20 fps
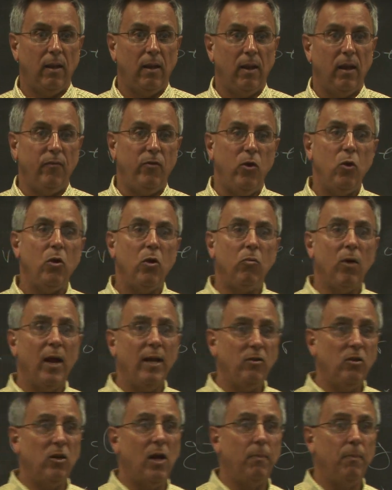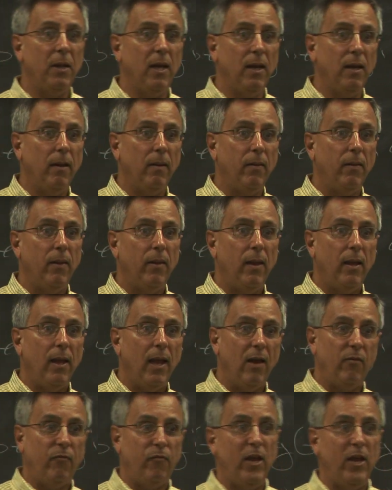If you can write something
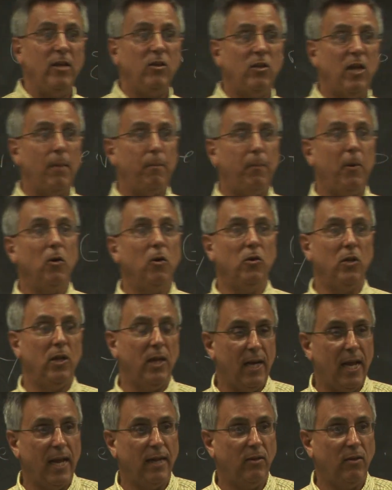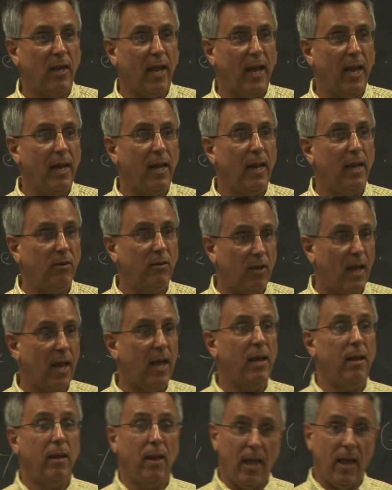and face that person the next day and
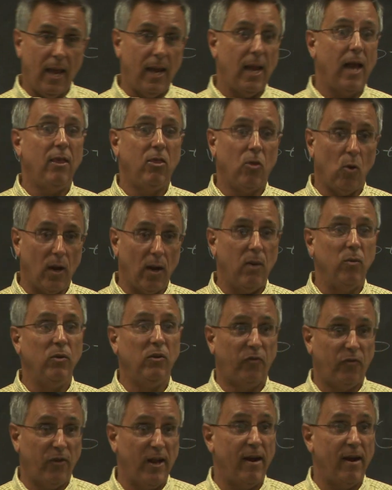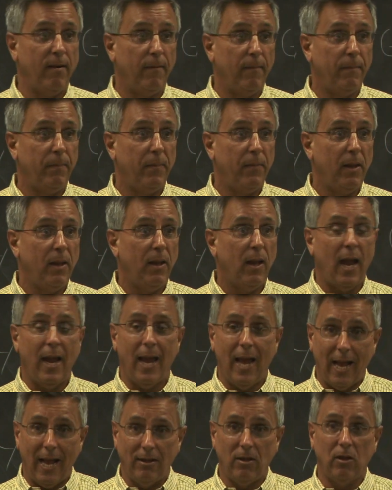say, hey, I thought I was fair. I
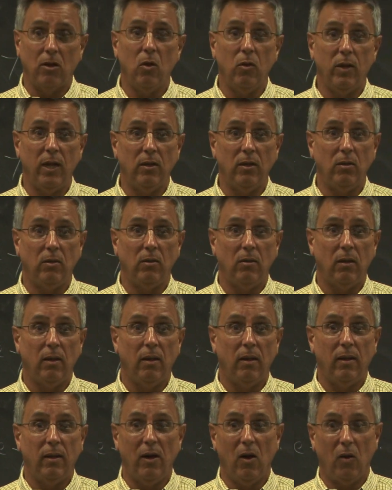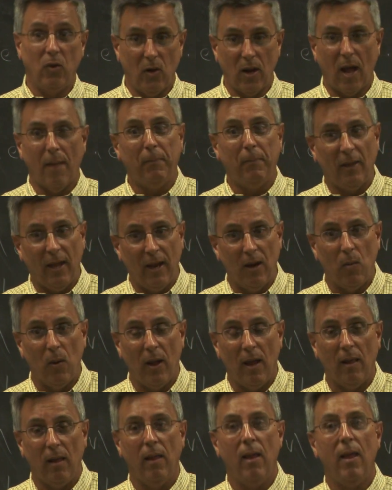had to do this. You know, you're not playing
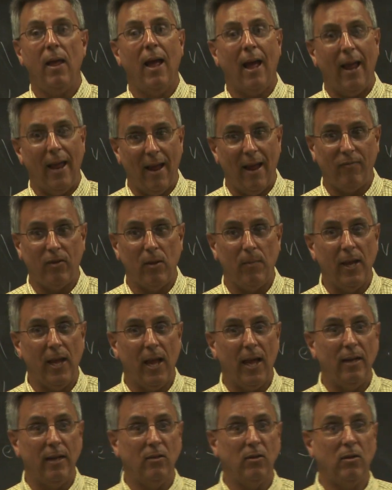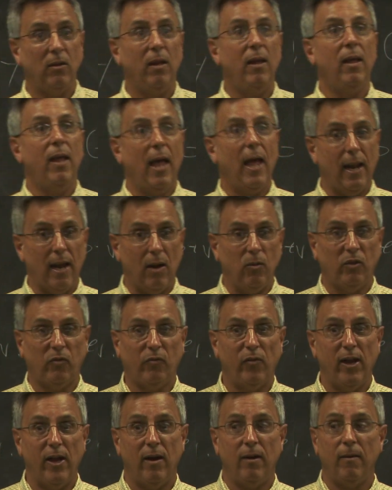well. I have to be honest, and I was
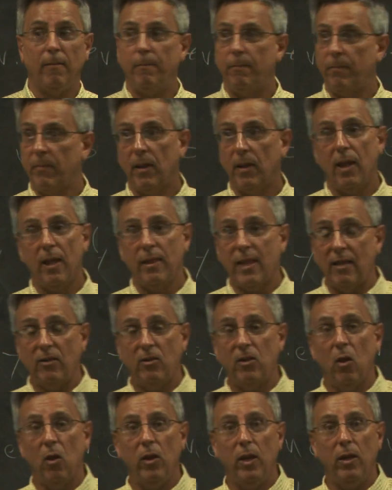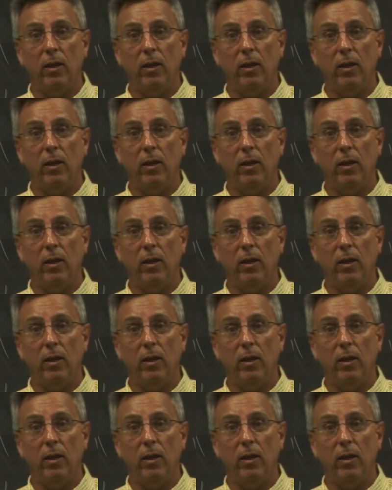fair. That's the